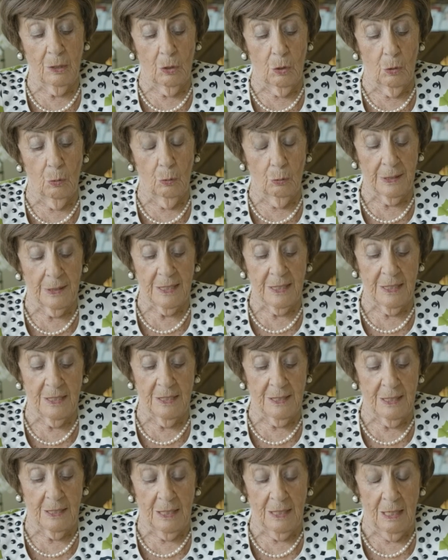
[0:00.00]
cold in
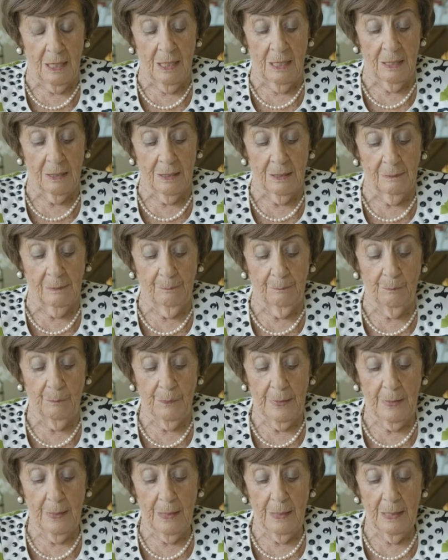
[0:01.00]
the yard,
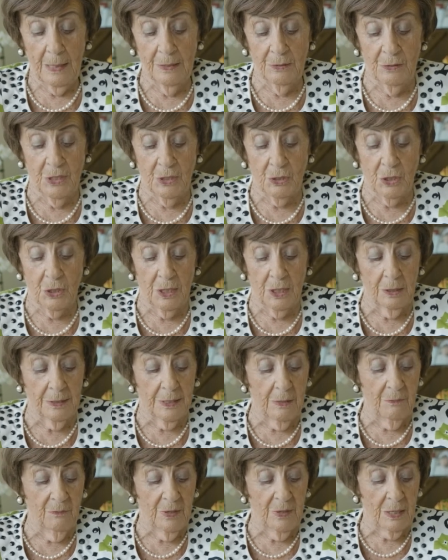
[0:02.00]
and the
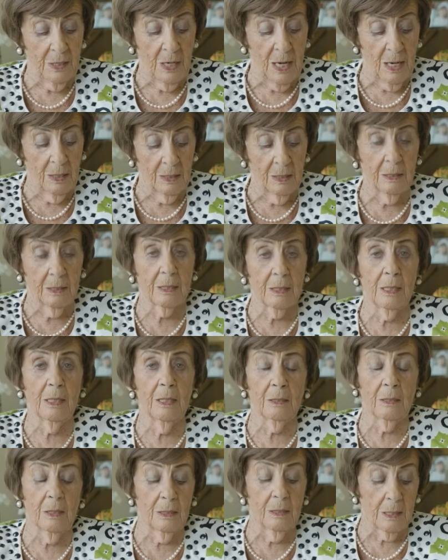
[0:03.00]
children were hungry
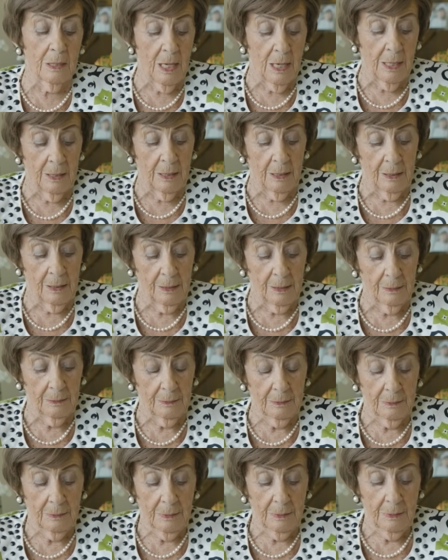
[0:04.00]
and crying.
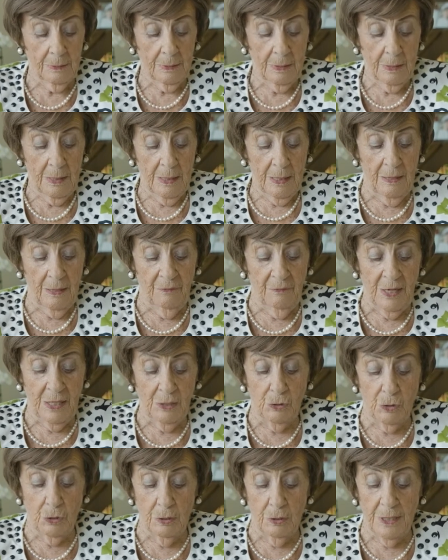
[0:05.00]

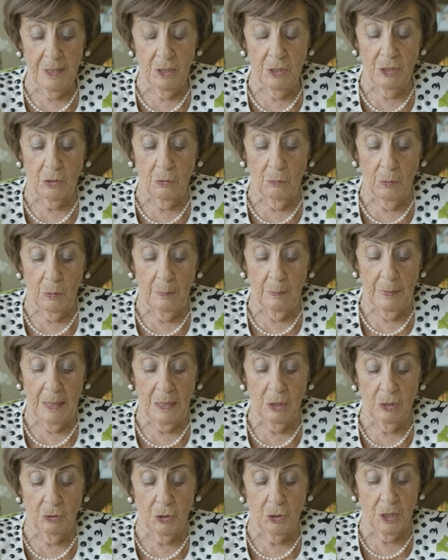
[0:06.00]
Eventually, the
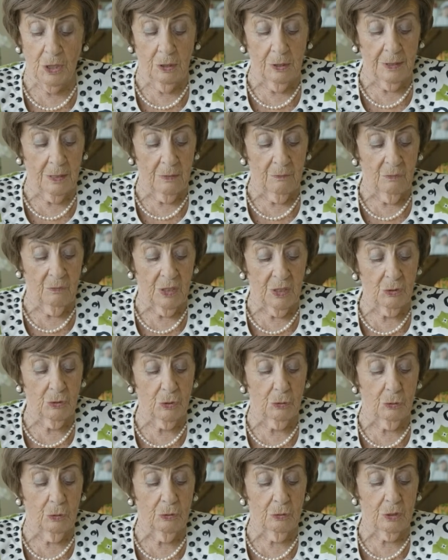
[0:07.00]
women and children were
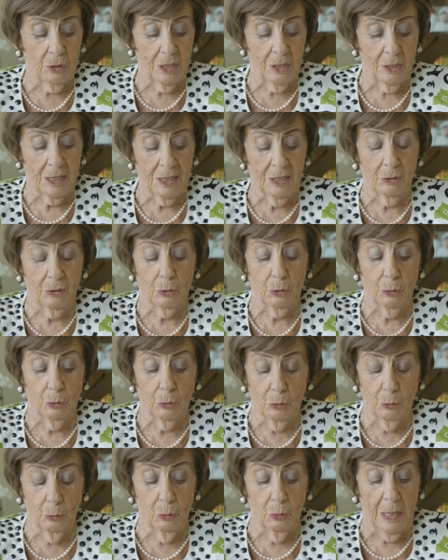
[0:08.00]
sorted into
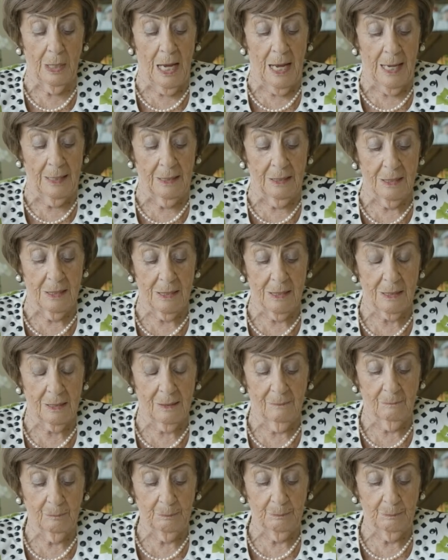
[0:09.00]
two lines.